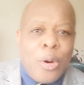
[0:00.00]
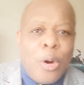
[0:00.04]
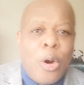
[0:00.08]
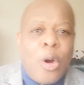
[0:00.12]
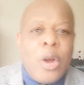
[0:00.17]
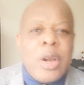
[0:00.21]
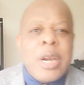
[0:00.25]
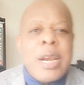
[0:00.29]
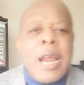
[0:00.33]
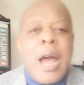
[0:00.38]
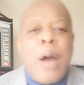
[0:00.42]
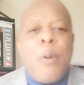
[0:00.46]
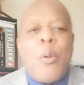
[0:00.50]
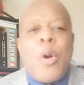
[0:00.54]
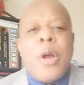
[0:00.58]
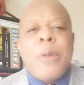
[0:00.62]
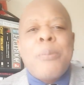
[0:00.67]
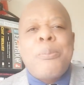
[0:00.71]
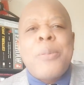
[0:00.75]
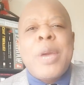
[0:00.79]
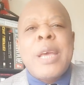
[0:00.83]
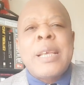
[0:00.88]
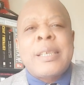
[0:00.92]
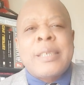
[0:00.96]
Under
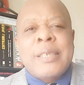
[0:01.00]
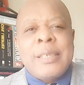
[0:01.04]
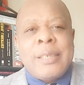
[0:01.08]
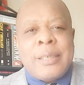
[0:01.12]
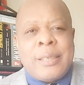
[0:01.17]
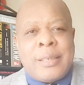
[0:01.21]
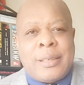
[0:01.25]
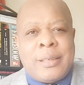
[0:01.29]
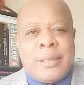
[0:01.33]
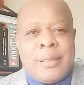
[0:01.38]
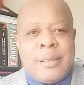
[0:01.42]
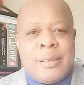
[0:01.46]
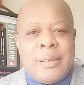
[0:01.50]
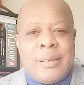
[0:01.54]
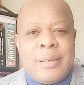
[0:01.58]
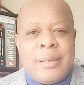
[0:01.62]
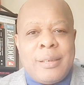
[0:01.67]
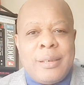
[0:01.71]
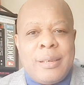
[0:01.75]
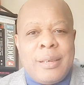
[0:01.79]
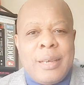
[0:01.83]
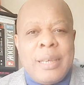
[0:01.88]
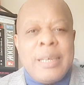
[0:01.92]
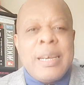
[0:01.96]
what basis
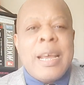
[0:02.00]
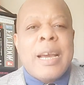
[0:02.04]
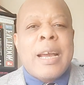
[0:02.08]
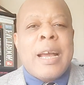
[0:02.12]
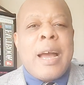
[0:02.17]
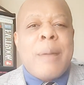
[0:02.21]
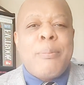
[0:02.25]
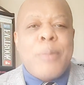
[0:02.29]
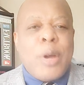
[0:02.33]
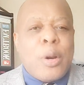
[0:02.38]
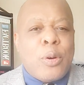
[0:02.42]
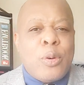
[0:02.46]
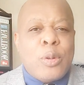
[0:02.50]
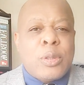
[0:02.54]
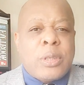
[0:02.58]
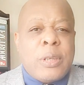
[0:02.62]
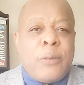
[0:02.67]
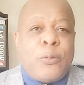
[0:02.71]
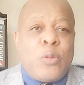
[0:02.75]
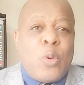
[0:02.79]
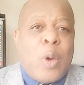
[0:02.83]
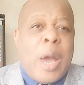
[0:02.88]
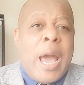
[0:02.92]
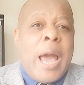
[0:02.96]
in the Cameroons,
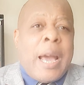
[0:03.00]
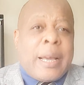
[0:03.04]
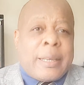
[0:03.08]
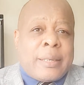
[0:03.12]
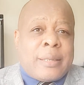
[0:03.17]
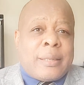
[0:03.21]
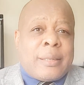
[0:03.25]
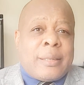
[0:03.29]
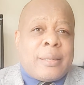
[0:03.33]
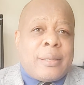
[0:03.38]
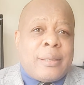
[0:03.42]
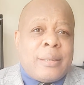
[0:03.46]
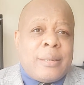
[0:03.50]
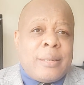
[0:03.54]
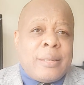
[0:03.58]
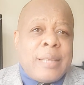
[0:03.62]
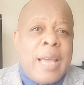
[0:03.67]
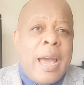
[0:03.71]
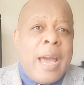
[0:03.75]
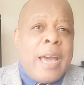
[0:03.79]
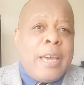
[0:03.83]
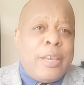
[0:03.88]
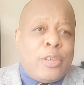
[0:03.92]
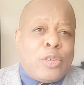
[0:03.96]
if you ask
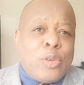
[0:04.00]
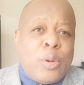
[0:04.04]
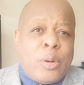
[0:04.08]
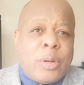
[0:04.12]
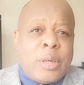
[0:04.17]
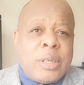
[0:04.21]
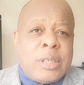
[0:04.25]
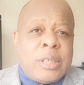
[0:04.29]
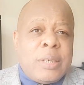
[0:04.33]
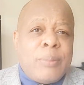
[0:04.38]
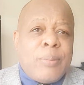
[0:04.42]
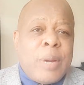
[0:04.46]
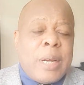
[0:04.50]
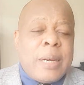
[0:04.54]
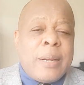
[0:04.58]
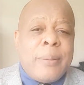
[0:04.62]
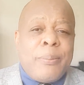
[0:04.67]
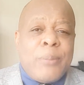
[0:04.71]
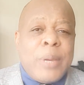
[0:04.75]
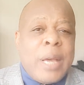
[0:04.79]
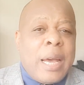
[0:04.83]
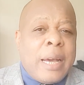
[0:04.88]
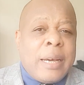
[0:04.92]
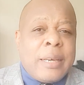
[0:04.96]
the Aijo regime and the
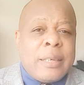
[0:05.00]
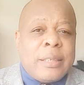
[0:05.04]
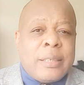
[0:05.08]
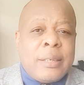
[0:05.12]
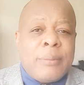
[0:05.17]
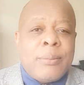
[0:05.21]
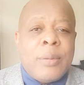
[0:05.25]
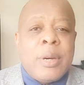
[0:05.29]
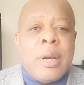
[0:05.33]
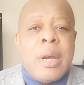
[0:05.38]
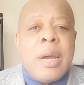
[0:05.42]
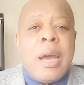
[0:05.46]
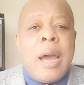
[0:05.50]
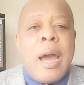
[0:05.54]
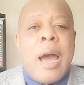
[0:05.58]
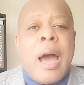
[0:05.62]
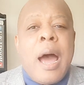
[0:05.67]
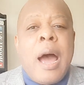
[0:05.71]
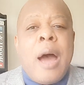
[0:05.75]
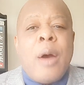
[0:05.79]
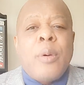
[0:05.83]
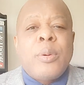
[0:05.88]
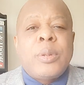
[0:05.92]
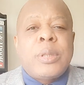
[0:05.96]
Biya regime,
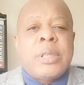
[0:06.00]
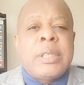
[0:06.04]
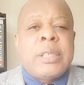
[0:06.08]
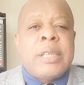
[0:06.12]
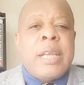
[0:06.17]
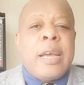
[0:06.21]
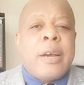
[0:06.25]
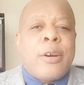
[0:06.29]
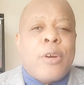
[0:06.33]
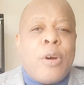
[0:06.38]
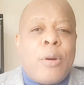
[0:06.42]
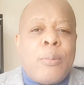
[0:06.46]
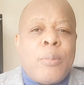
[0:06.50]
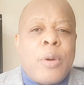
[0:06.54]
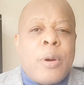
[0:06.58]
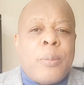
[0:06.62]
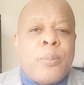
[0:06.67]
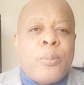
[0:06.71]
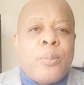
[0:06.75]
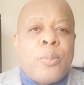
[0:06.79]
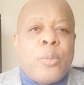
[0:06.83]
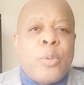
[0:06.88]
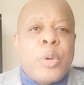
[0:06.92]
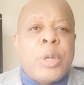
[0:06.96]
how did they come
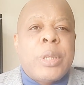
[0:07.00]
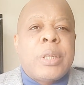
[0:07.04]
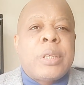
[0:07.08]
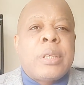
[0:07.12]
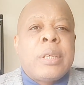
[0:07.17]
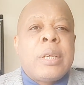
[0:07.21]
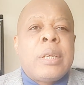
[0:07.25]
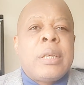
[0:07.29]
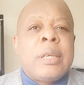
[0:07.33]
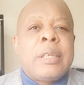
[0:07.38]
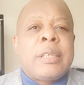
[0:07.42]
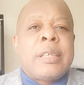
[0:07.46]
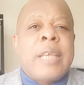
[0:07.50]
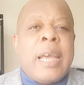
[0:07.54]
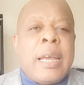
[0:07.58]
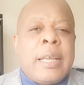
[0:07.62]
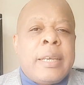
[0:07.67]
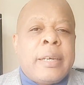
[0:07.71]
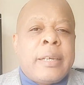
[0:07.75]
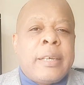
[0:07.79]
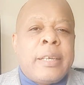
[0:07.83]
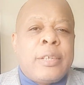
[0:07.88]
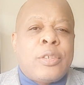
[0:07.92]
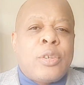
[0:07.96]
up with
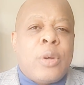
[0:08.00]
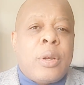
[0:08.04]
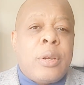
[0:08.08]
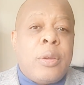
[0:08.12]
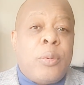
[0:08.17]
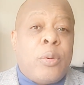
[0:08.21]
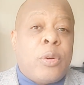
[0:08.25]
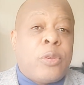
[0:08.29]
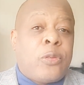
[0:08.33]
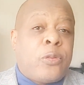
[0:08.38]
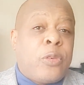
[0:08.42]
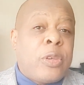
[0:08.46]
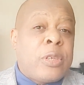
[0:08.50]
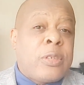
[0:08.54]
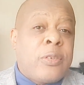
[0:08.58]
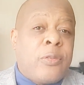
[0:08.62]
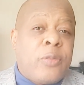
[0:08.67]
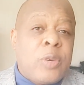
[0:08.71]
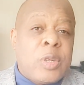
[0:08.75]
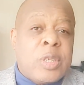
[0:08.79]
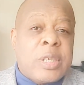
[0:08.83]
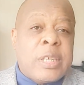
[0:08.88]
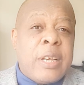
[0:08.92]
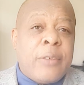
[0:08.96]
10 regions? It was first
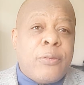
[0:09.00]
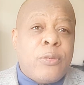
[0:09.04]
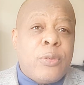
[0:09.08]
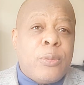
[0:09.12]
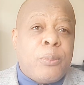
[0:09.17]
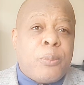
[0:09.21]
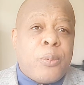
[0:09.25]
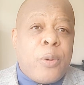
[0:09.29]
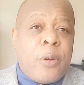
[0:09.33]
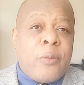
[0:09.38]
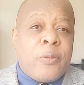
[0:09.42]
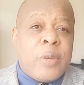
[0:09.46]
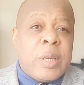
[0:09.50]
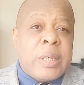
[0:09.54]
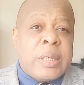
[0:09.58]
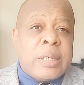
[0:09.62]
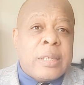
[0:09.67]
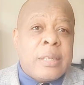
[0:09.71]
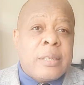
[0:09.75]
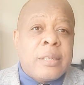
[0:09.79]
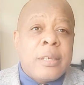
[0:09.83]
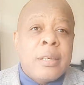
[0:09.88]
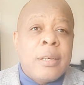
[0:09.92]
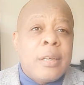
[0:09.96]
of all 7
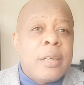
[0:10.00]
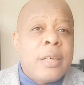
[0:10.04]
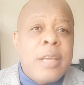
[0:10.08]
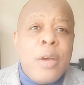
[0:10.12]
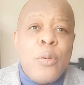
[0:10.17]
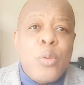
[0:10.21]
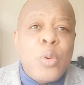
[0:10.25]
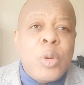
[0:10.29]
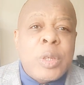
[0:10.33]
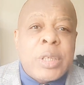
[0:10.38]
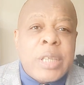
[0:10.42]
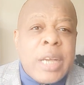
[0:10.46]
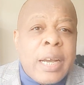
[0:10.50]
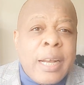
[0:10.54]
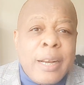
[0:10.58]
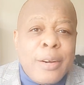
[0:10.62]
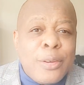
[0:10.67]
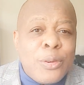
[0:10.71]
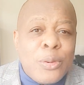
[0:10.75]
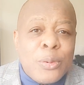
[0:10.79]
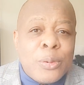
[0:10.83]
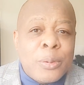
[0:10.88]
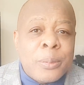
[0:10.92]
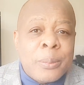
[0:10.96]
provinces. They won't
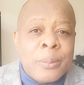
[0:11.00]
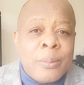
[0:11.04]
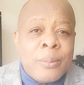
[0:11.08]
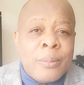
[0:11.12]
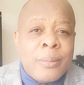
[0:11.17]
tell you.